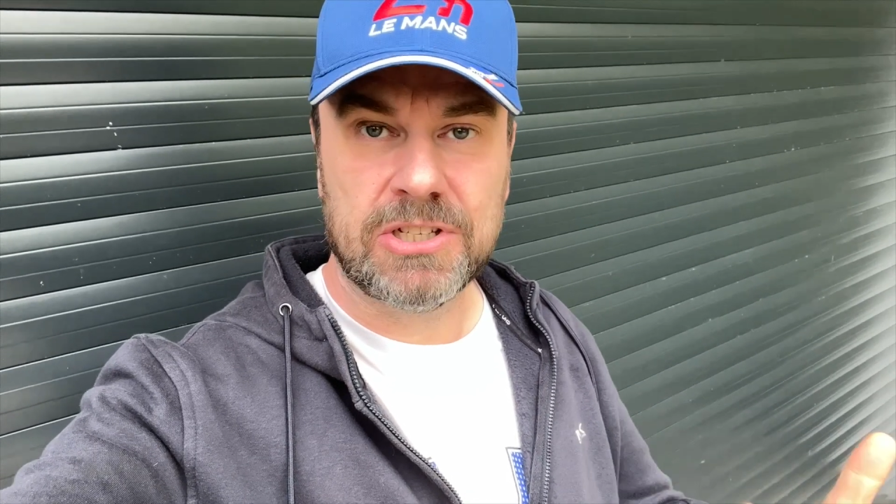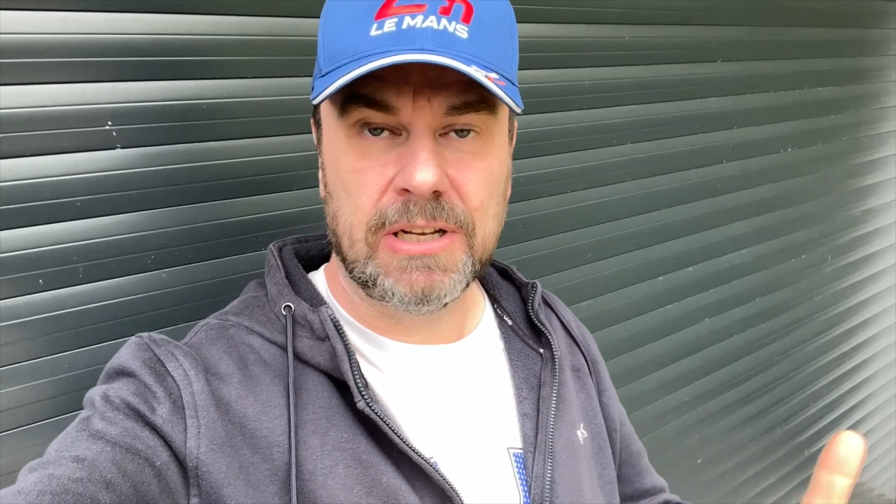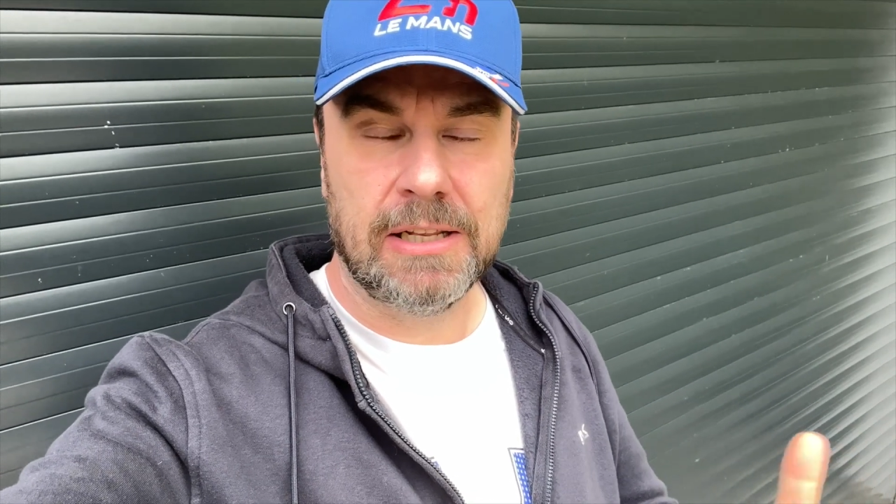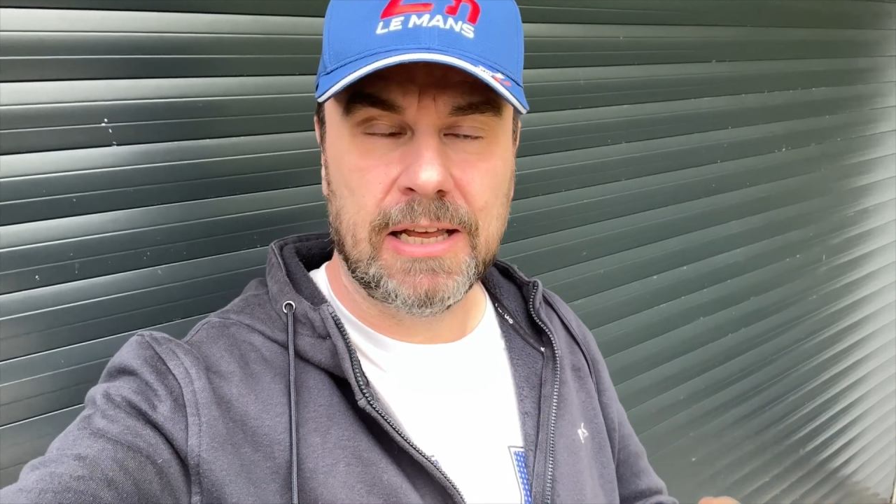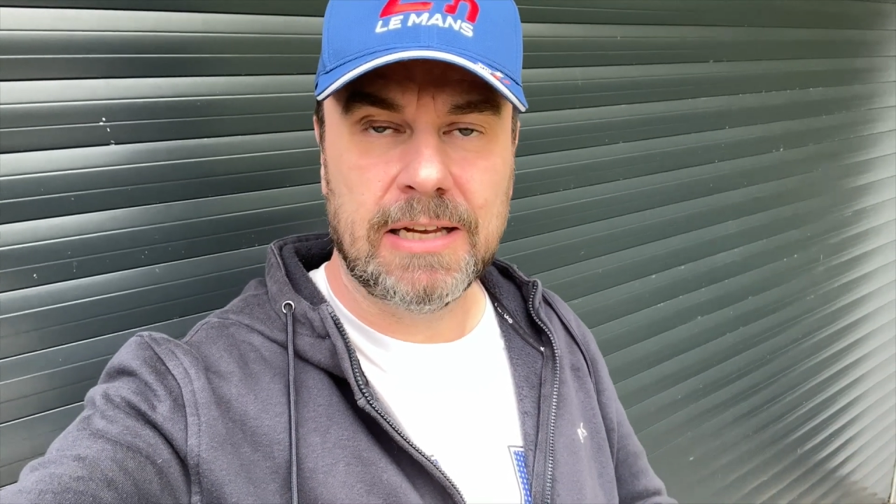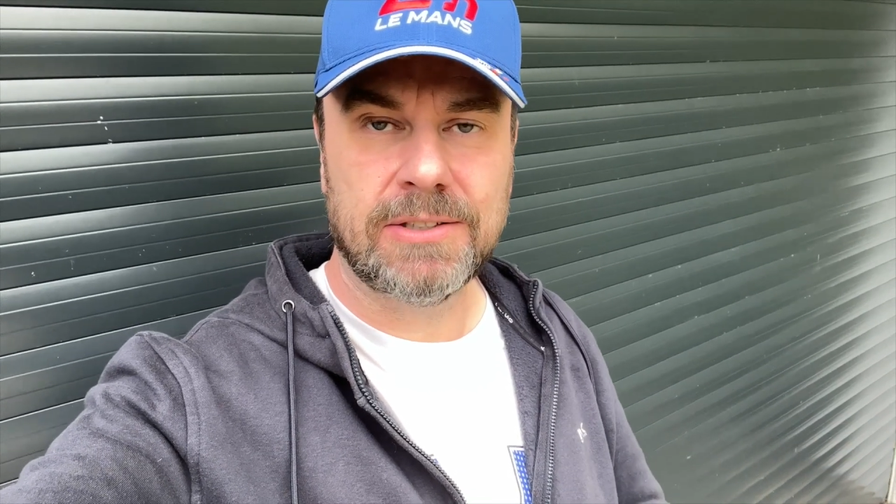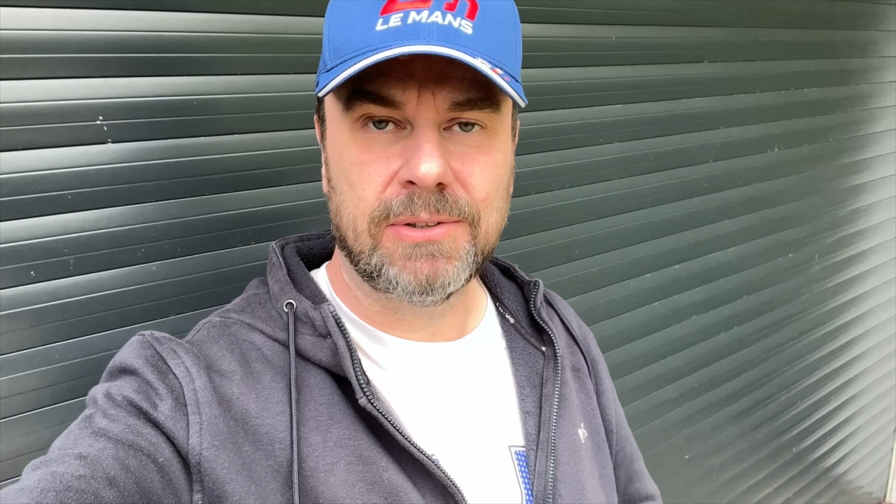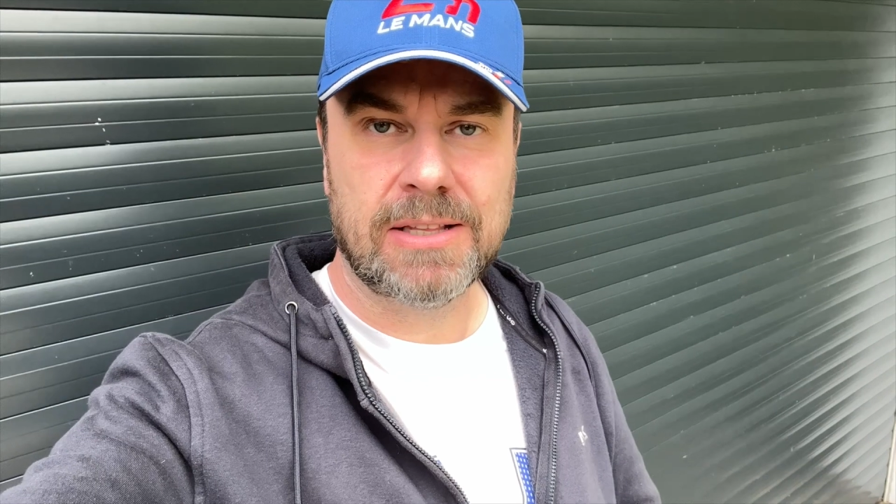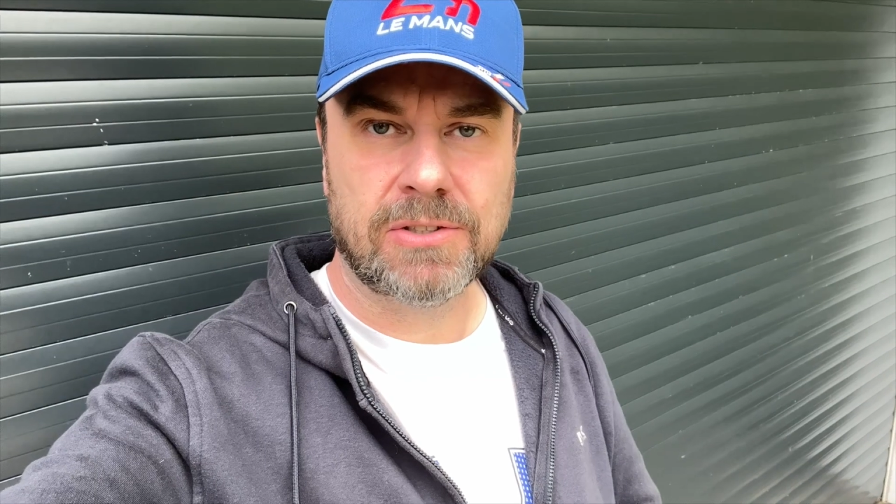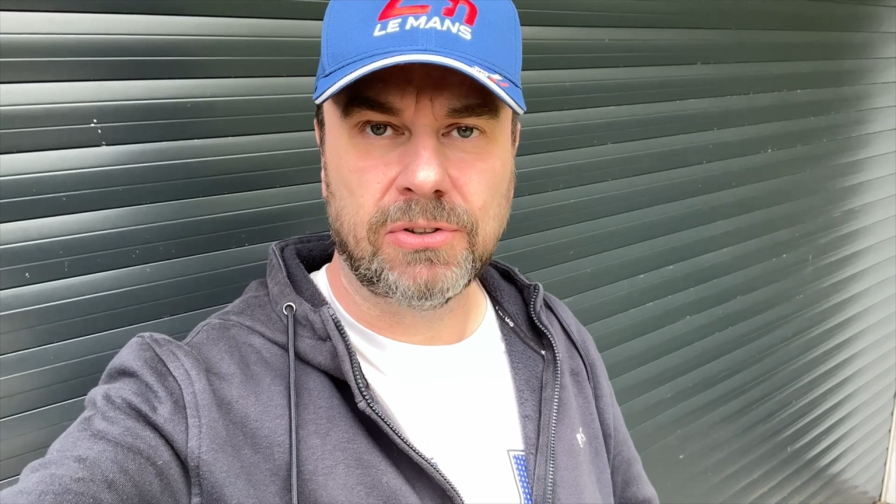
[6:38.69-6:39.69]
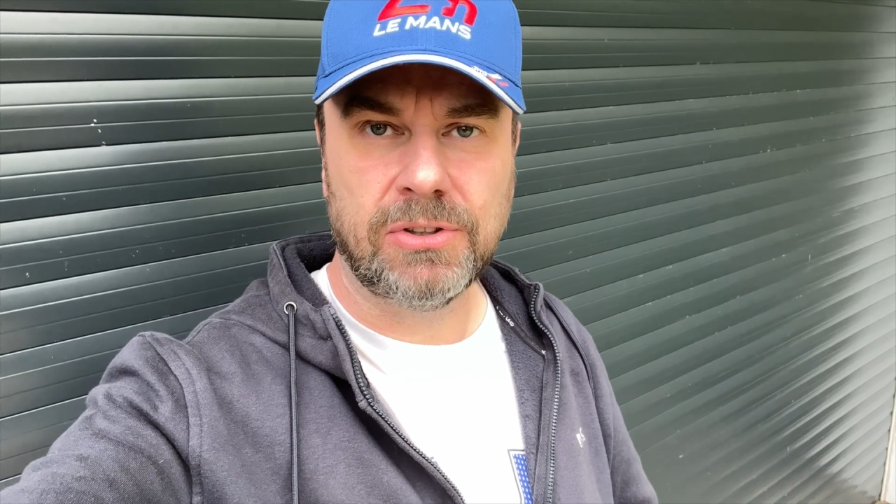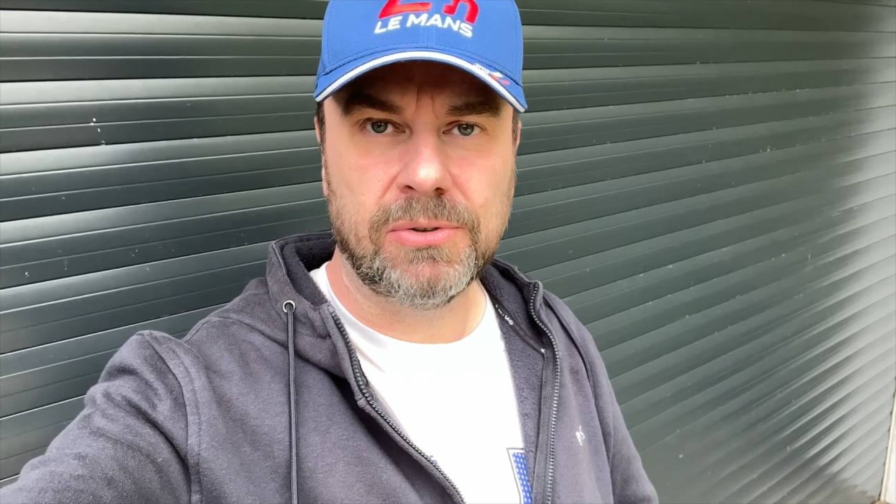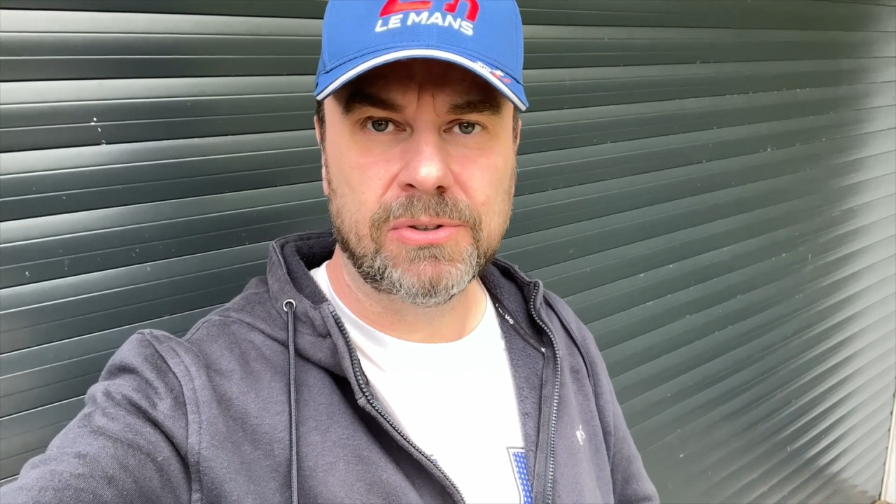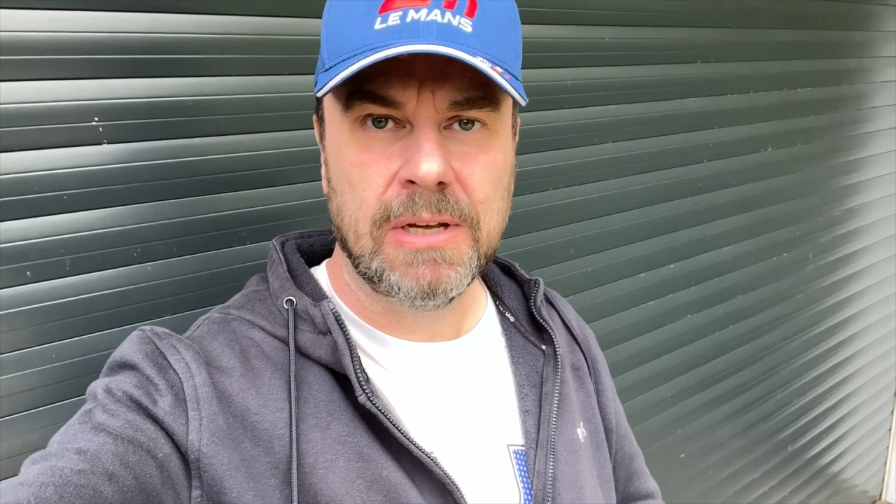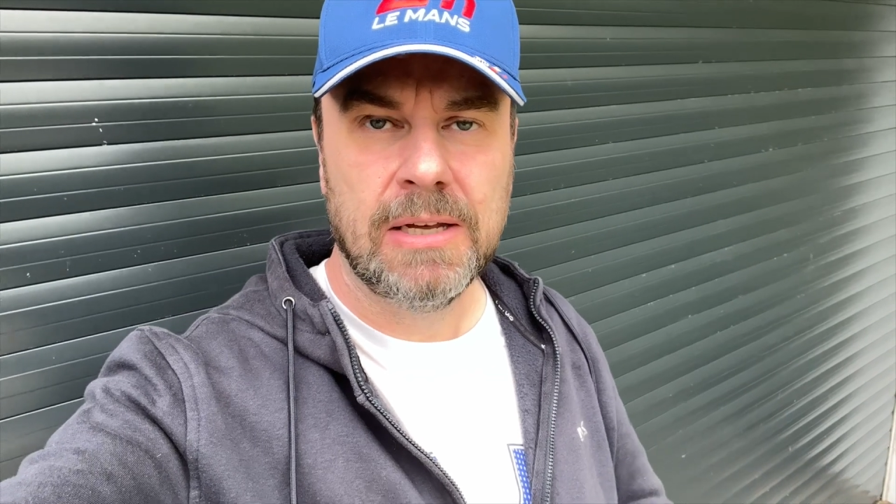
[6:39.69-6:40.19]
still there. So that's good news.